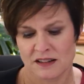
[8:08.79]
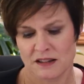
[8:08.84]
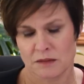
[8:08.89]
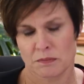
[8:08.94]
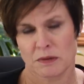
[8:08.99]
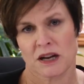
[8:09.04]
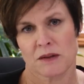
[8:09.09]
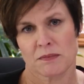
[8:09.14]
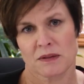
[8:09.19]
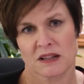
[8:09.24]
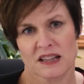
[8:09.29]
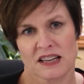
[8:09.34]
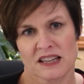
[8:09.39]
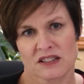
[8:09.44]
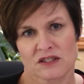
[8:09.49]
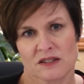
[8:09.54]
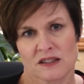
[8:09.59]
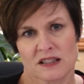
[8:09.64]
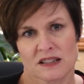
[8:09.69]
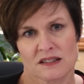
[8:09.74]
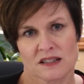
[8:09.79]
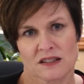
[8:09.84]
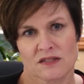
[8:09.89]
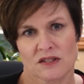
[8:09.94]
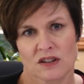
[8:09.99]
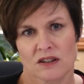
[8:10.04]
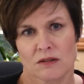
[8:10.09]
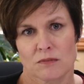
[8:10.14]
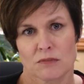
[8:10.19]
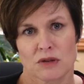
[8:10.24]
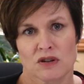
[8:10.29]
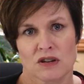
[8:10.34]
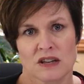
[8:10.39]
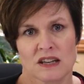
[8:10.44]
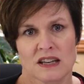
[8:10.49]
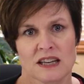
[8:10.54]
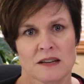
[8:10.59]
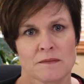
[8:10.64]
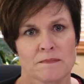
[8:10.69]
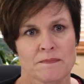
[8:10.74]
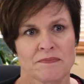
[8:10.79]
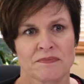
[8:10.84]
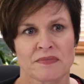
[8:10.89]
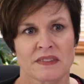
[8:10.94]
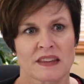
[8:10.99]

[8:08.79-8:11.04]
the population that's in the community,